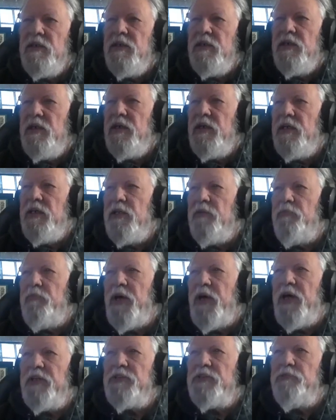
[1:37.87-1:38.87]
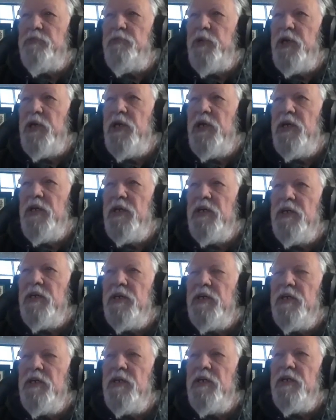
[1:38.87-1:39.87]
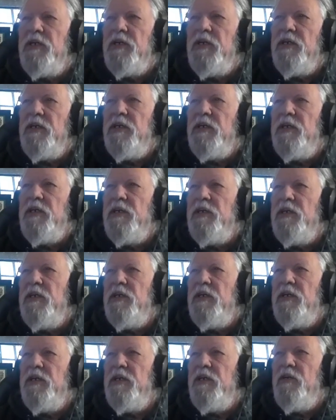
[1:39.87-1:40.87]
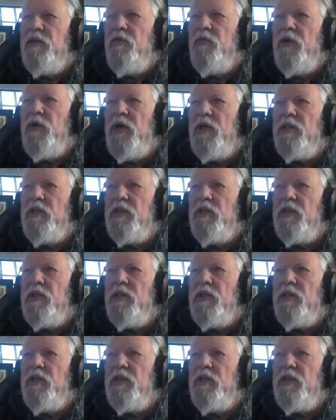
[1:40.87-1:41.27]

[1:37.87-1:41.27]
and the patch bay. Well, at